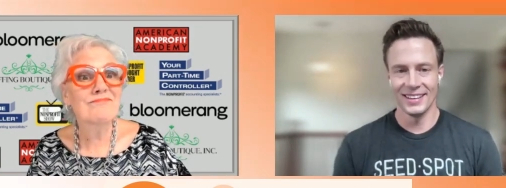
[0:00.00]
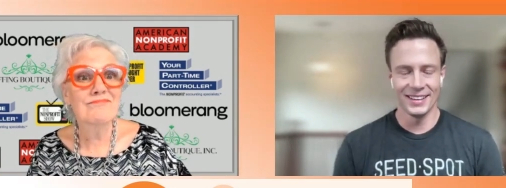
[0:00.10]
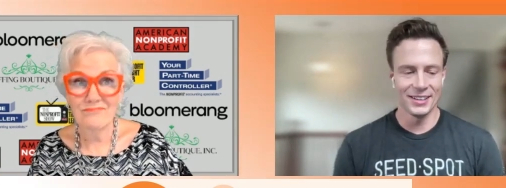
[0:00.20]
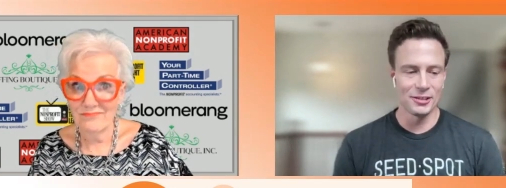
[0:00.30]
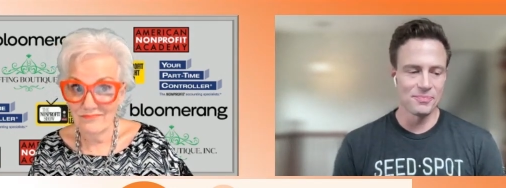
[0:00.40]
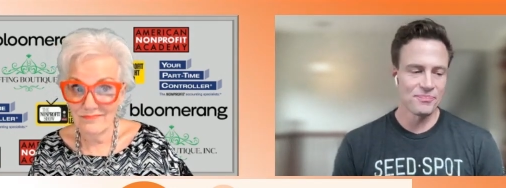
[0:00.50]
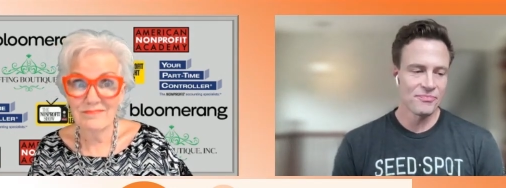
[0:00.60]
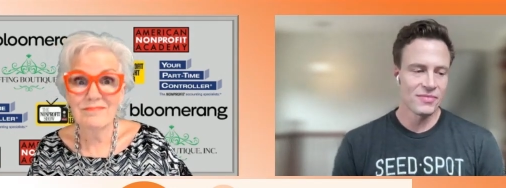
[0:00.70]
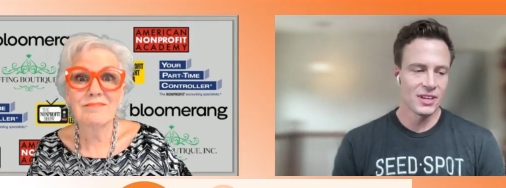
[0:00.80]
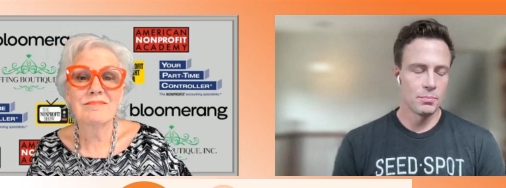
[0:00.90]
Speaker 1: um,
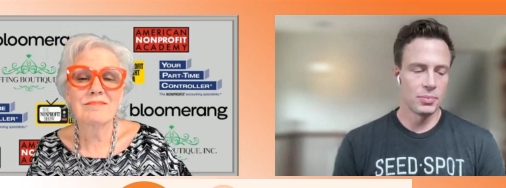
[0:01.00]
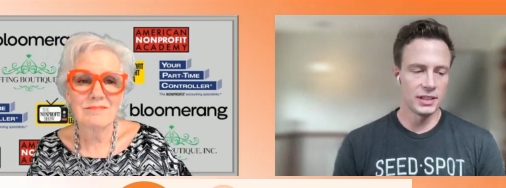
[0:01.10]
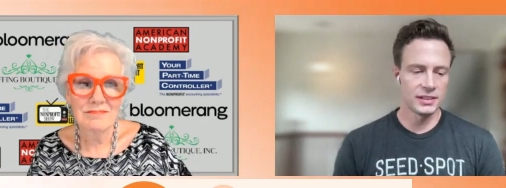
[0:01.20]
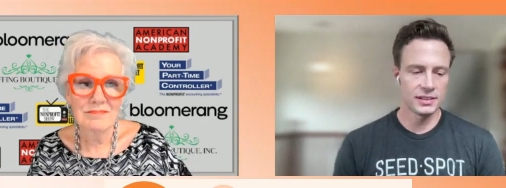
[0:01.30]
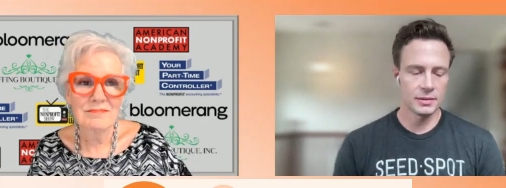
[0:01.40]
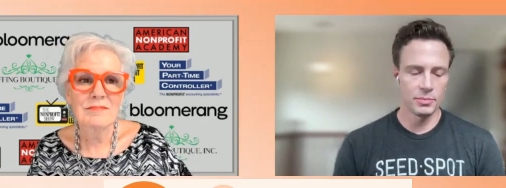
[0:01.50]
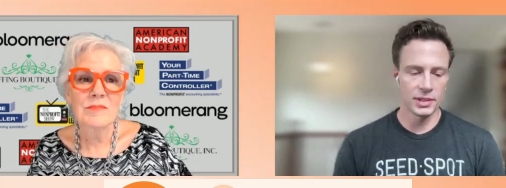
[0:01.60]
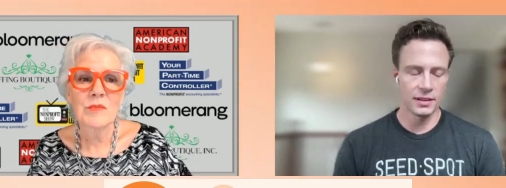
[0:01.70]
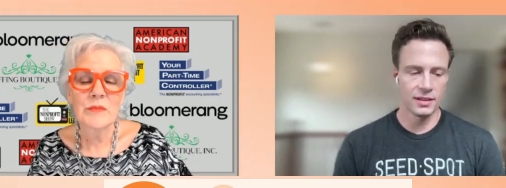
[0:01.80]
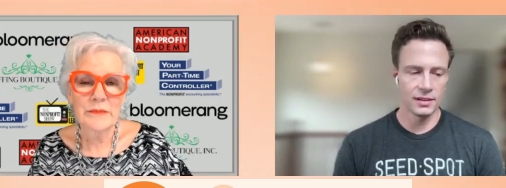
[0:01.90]
but
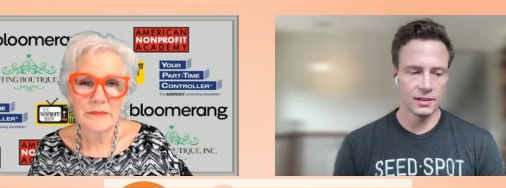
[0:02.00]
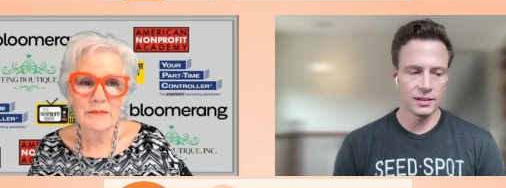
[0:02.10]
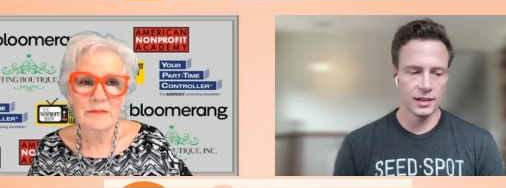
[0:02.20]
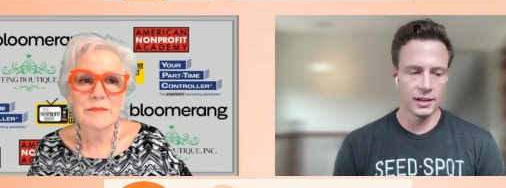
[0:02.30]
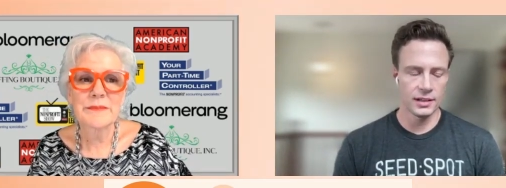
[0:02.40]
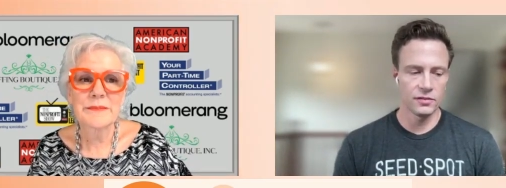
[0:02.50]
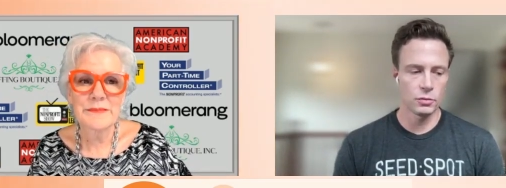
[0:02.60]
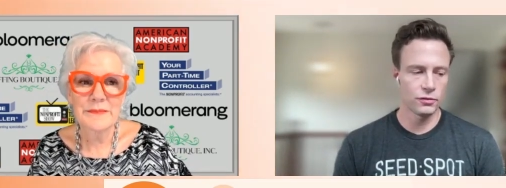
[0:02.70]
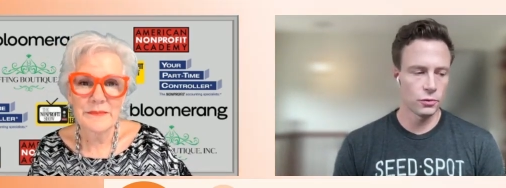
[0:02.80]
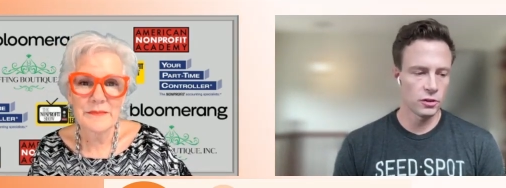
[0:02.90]
but i think uh,
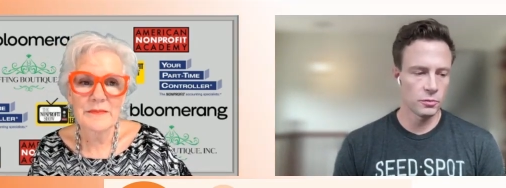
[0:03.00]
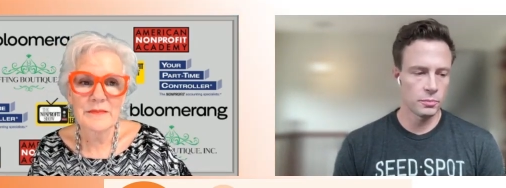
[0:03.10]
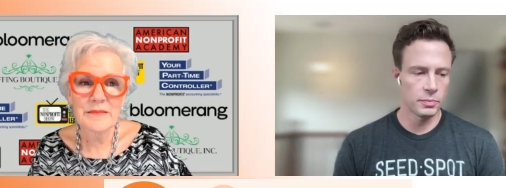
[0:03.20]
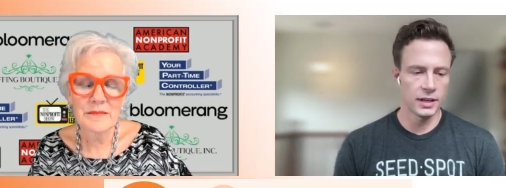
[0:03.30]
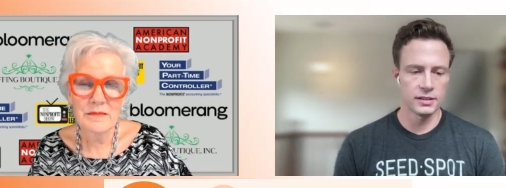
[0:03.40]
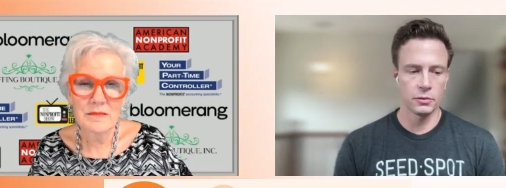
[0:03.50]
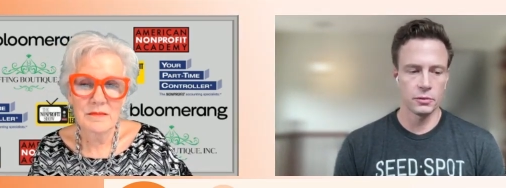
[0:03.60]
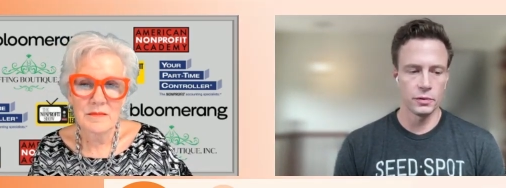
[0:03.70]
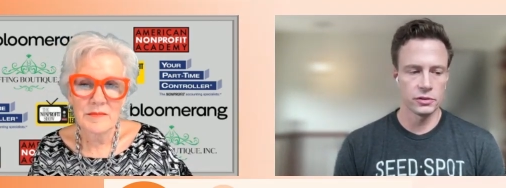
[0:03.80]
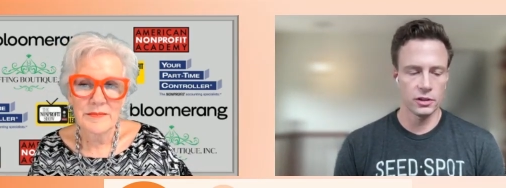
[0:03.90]
even before the
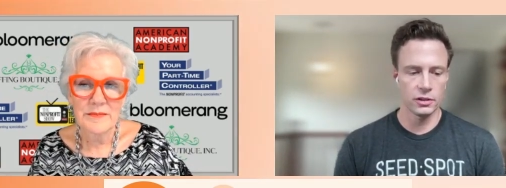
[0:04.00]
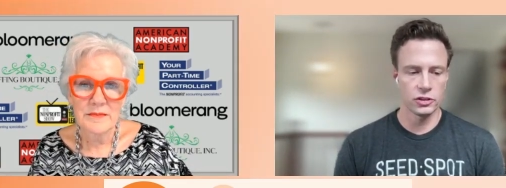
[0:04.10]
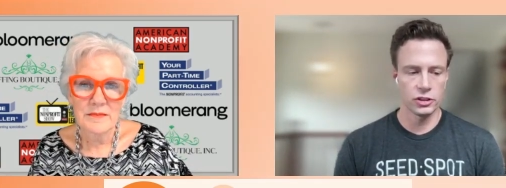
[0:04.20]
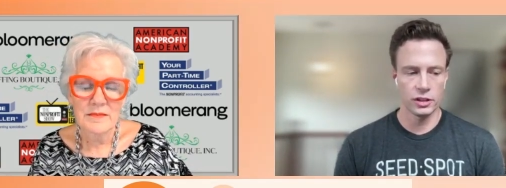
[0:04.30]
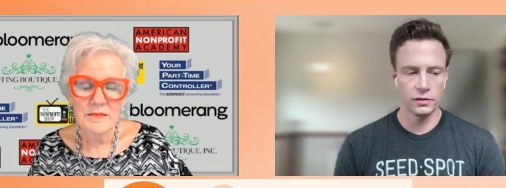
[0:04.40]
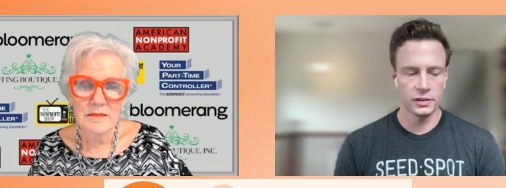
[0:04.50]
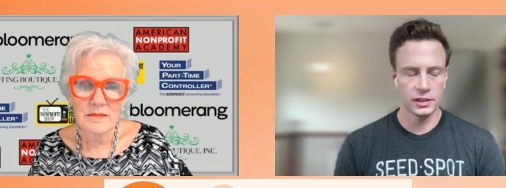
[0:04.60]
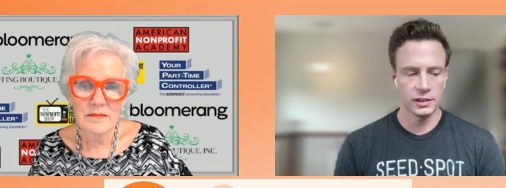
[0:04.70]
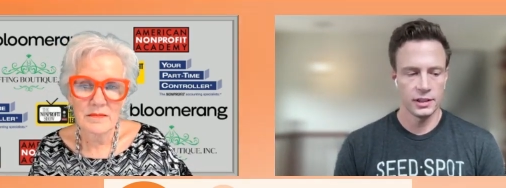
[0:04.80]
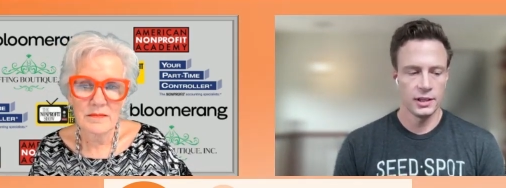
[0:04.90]
pandemic we saw a
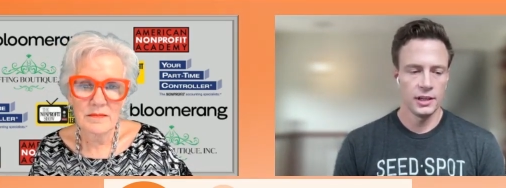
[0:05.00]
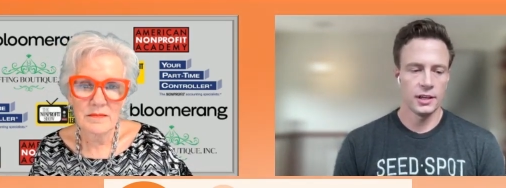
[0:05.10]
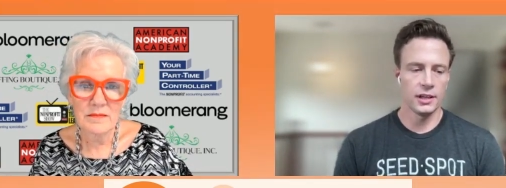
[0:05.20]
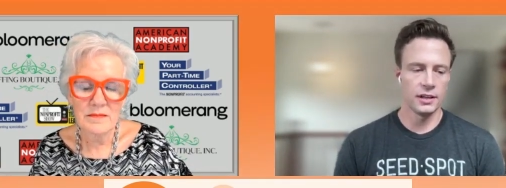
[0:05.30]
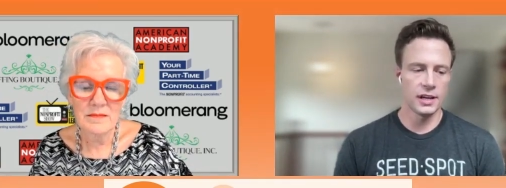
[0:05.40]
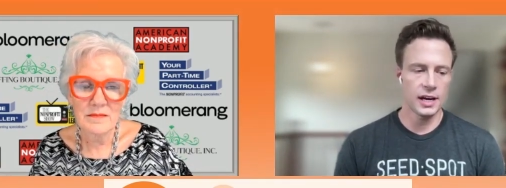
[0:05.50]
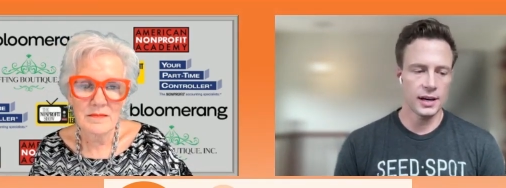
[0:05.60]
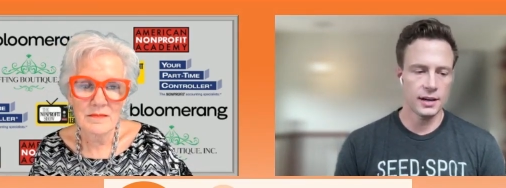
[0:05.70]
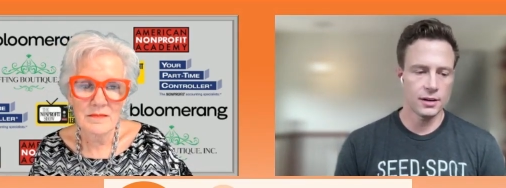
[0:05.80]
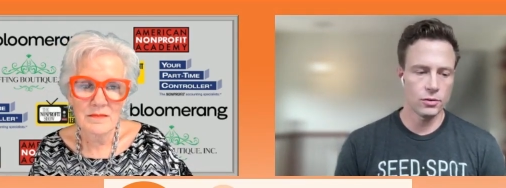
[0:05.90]
shift in
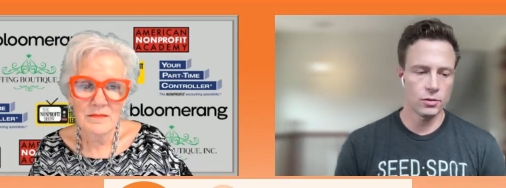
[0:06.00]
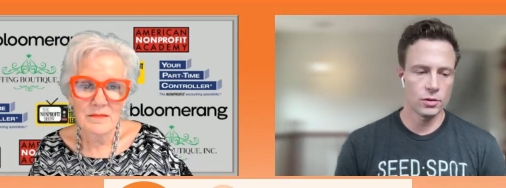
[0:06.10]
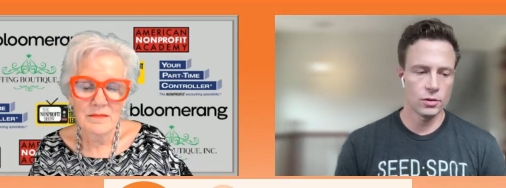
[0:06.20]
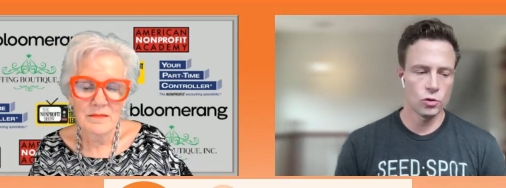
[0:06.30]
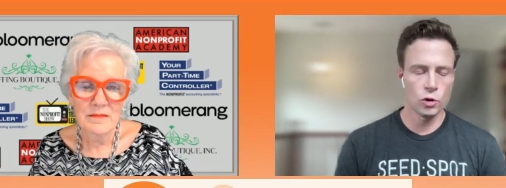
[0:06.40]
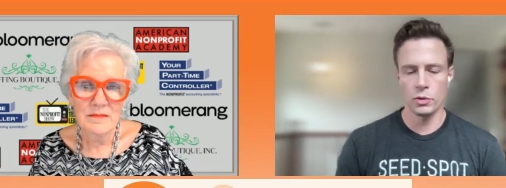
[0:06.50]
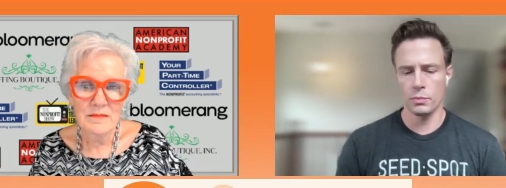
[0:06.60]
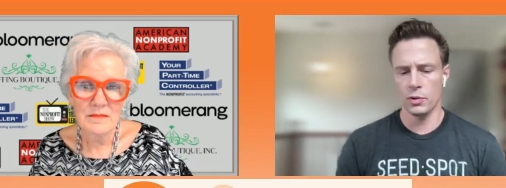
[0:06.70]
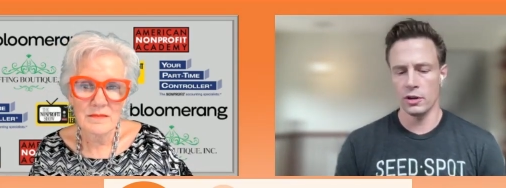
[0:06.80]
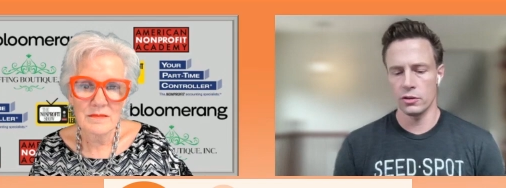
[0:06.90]
how
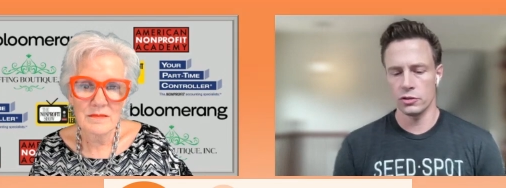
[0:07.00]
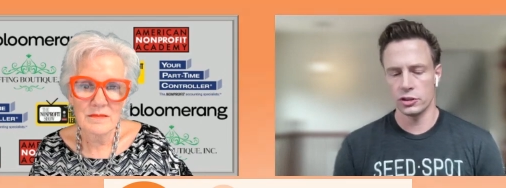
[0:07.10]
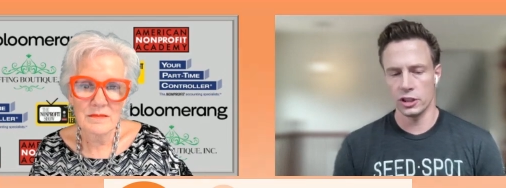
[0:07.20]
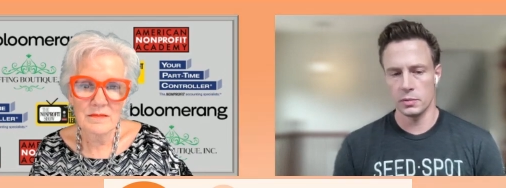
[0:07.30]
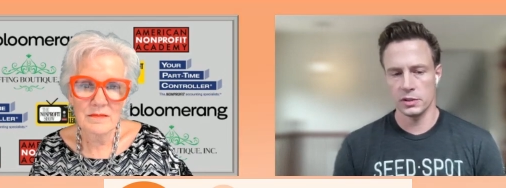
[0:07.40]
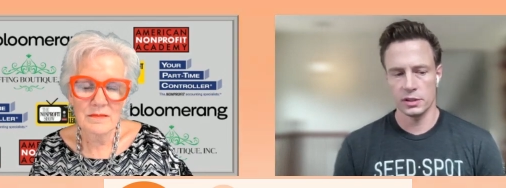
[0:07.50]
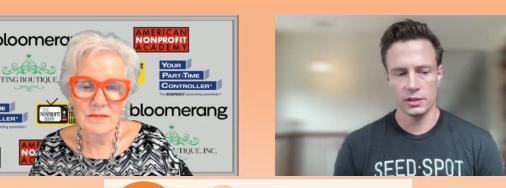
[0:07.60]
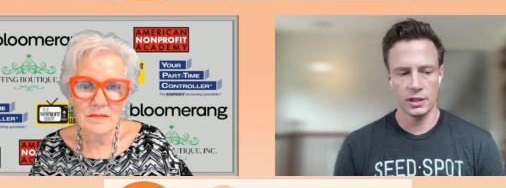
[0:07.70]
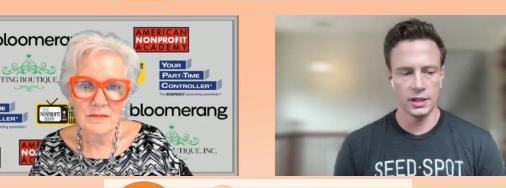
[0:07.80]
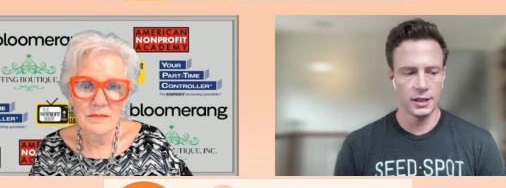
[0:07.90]
corporate
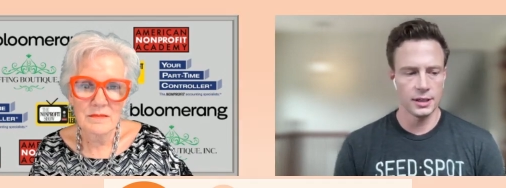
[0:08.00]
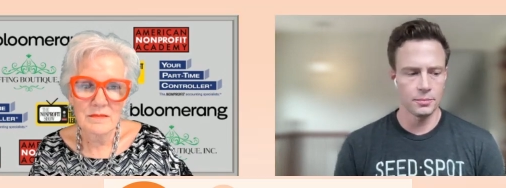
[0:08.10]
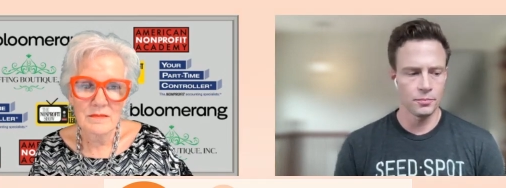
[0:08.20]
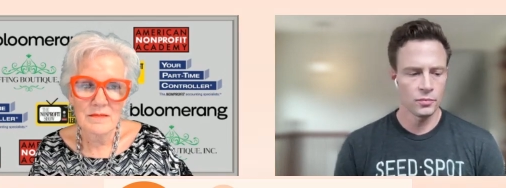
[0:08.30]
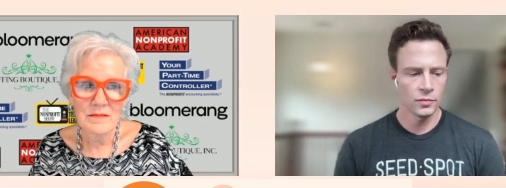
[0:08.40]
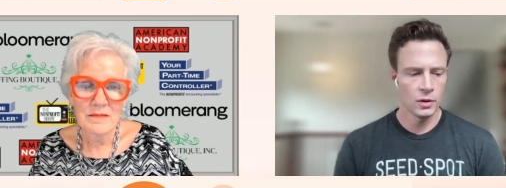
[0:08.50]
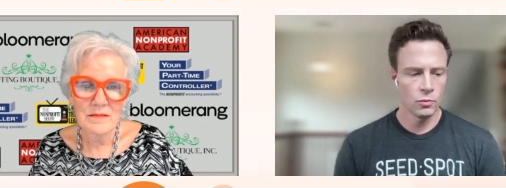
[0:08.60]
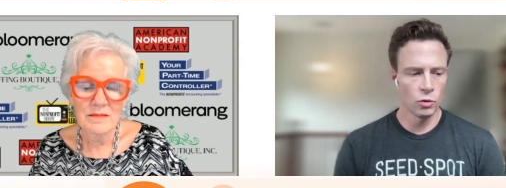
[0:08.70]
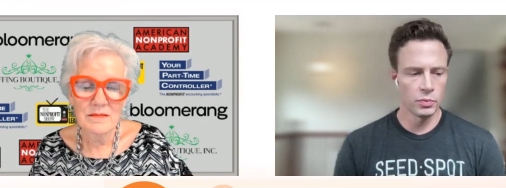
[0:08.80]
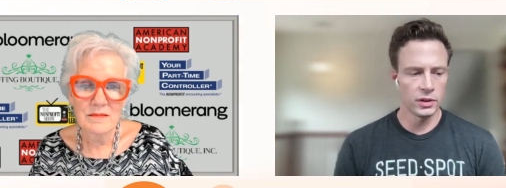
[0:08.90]
partnerships um,
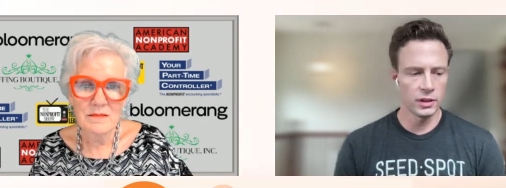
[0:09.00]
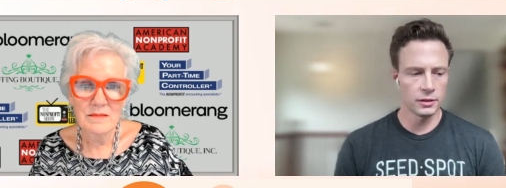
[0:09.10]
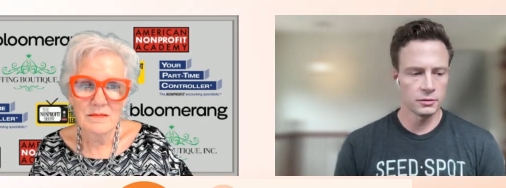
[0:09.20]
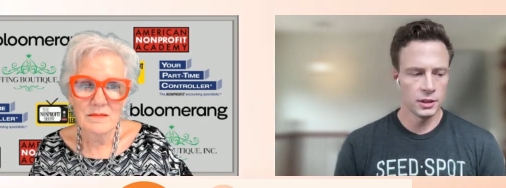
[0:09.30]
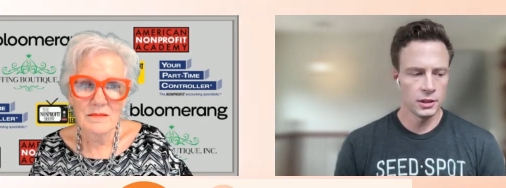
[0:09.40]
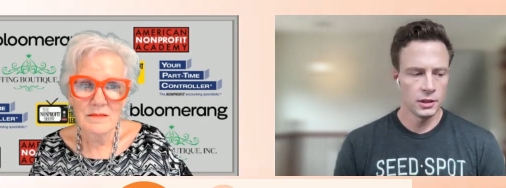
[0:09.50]
were being